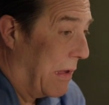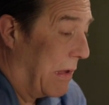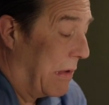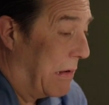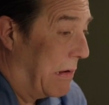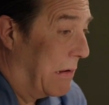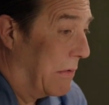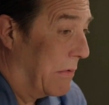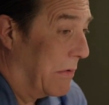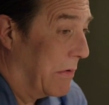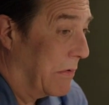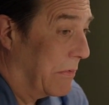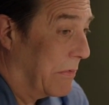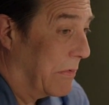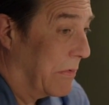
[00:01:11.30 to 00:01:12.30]
I hear
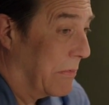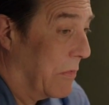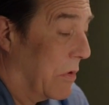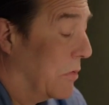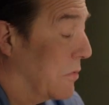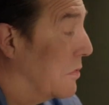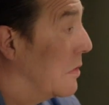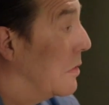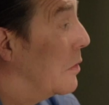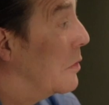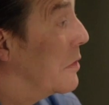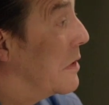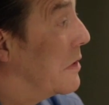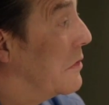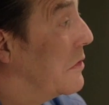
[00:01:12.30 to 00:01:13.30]
this most
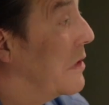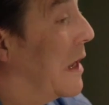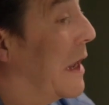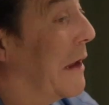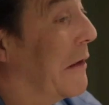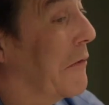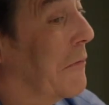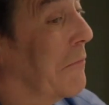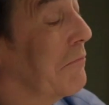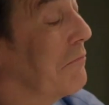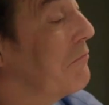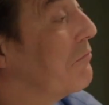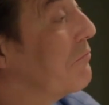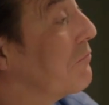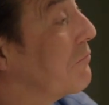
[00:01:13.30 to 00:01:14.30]
glorious sound.
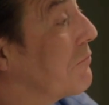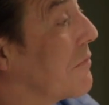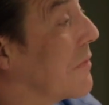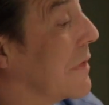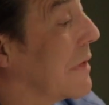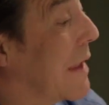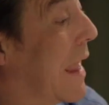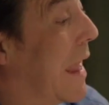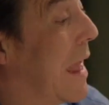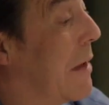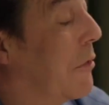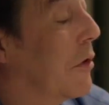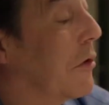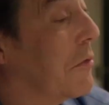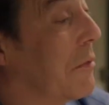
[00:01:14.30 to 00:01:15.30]

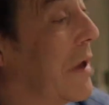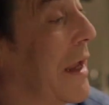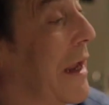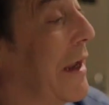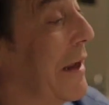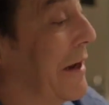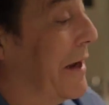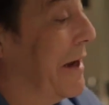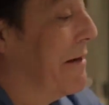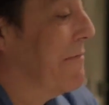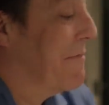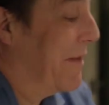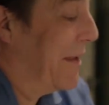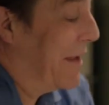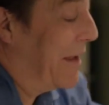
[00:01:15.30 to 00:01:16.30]
I poke my head
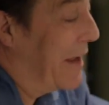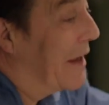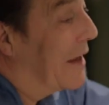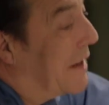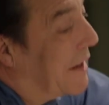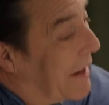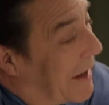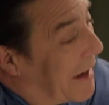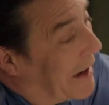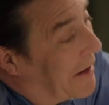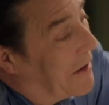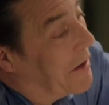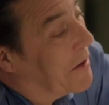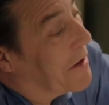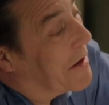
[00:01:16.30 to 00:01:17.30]
in,
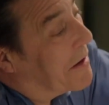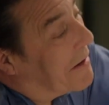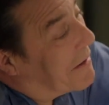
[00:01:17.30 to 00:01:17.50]
and there you